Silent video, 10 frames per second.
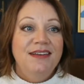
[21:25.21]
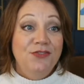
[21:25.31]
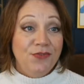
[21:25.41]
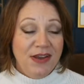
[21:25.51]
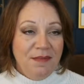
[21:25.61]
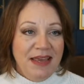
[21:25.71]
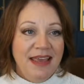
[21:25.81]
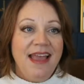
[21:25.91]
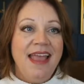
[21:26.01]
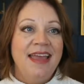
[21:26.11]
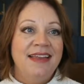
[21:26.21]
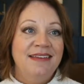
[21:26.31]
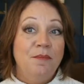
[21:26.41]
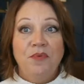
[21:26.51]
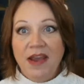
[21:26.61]
dreaming
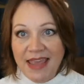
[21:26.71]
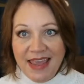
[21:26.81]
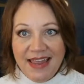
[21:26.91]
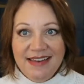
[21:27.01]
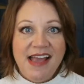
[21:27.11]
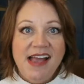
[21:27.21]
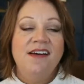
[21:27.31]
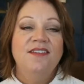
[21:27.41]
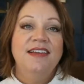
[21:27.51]
and breaking it down